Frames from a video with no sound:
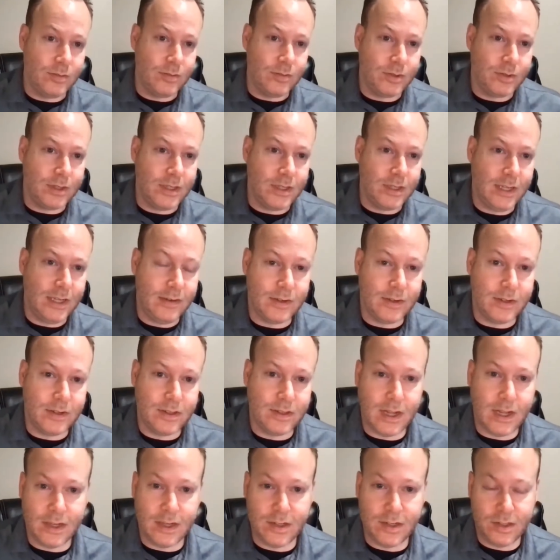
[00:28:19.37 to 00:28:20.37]
believe, and
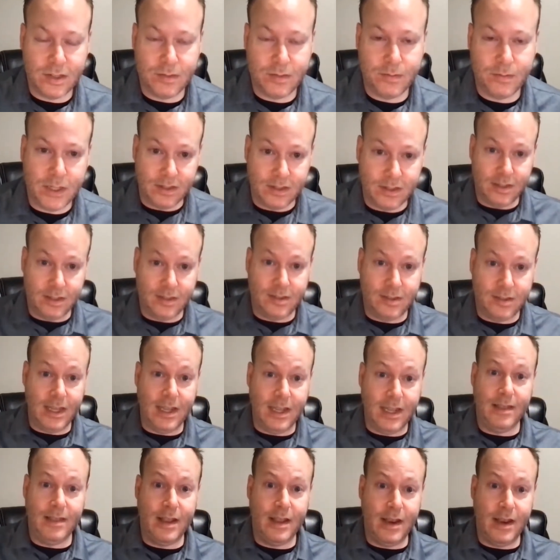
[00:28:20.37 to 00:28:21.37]
it's not just because it's
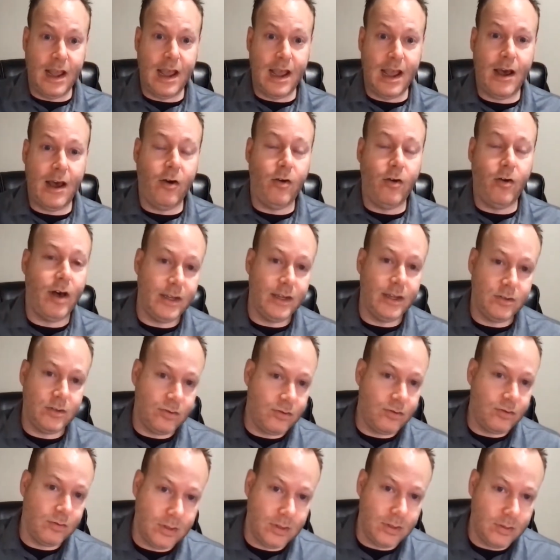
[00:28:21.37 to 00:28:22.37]
in the now. I
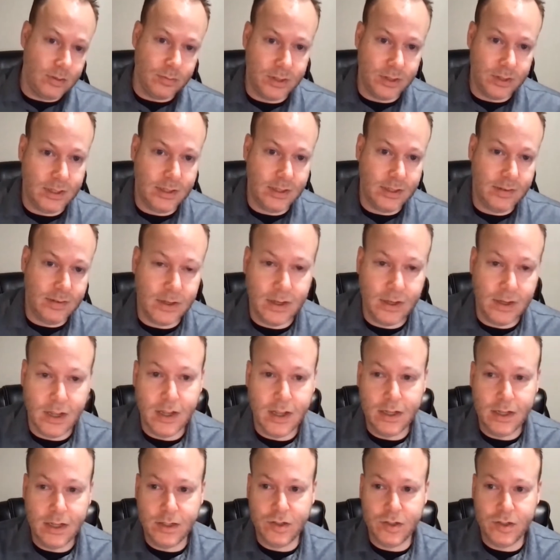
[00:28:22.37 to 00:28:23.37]
truly believe that
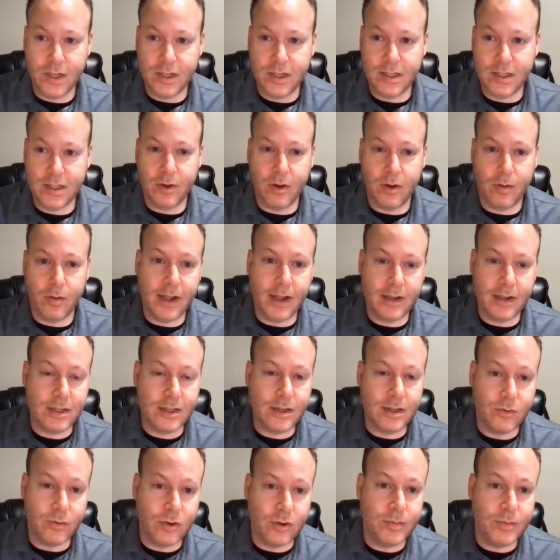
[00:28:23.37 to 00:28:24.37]
Jason
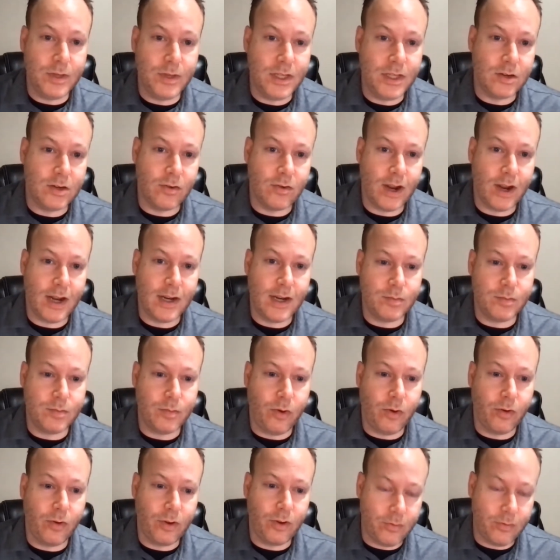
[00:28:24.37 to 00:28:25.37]
Belmonte will be the greatest
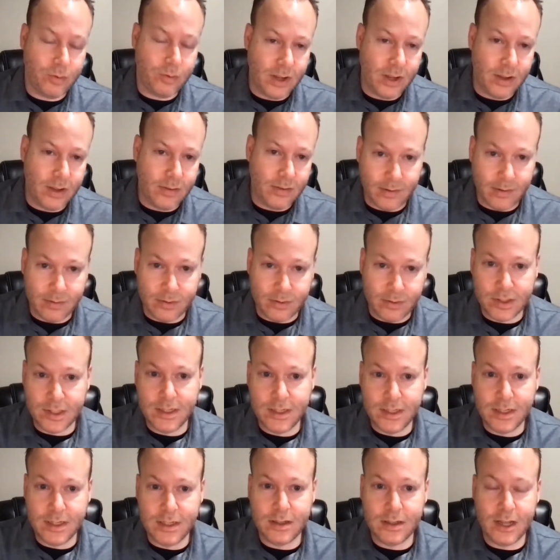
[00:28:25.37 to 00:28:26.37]
bowler that we have ever
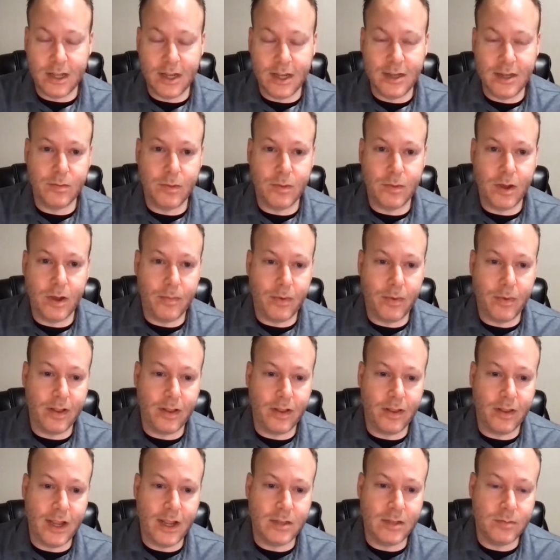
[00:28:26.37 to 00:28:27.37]
seen lace him up on
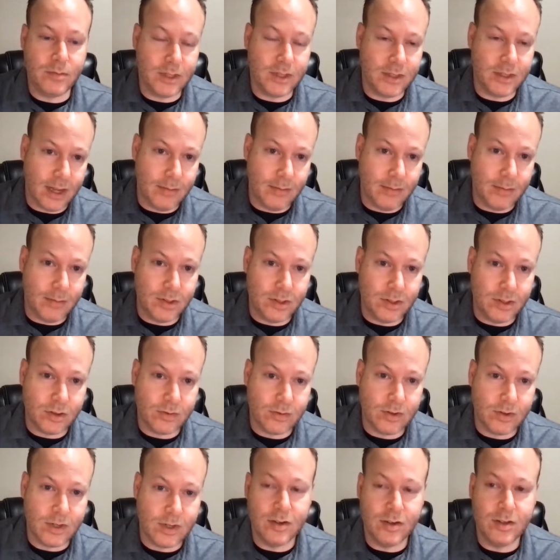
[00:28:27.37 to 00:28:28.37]
the lanes by the time his
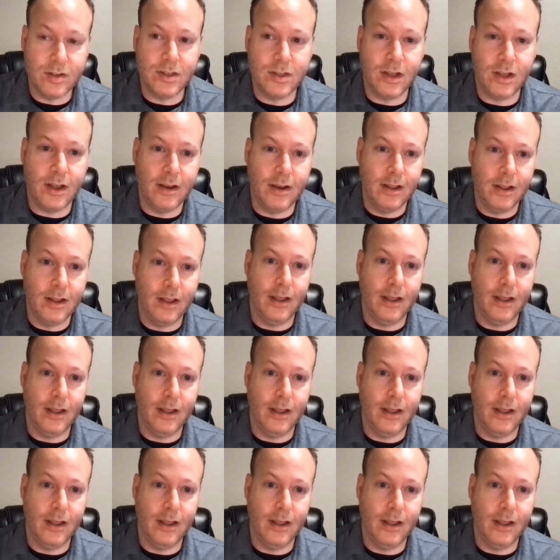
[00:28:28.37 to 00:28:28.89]
career is done.